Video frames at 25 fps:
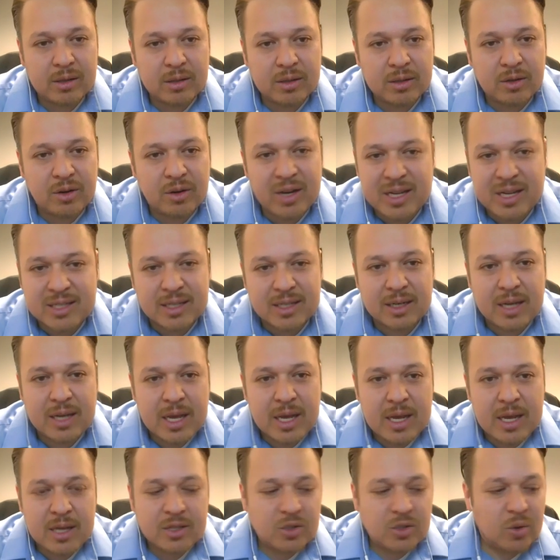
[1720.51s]
There no. isn't.
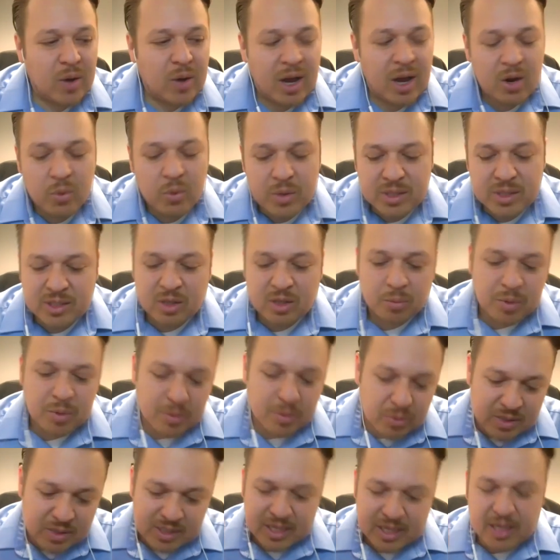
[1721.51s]
So I always tell
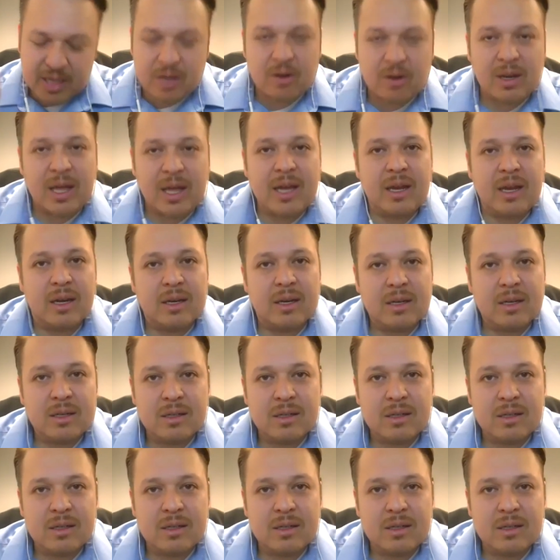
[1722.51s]
people, stay in your lane.